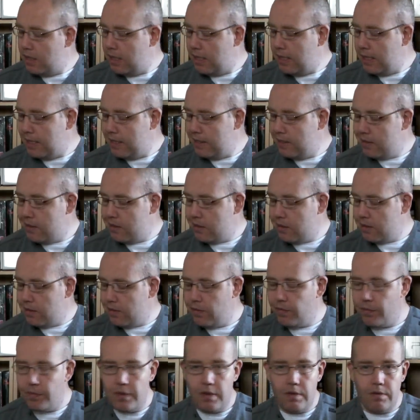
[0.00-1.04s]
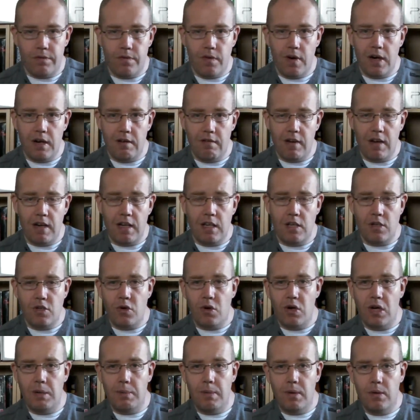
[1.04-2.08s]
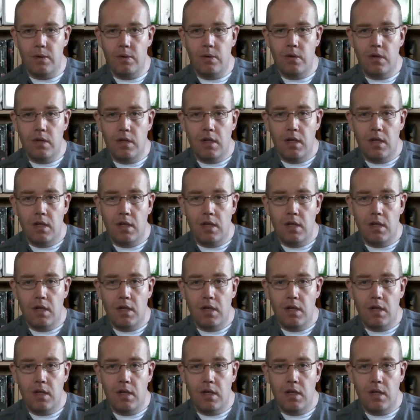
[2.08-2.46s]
And really, really enjoying them all.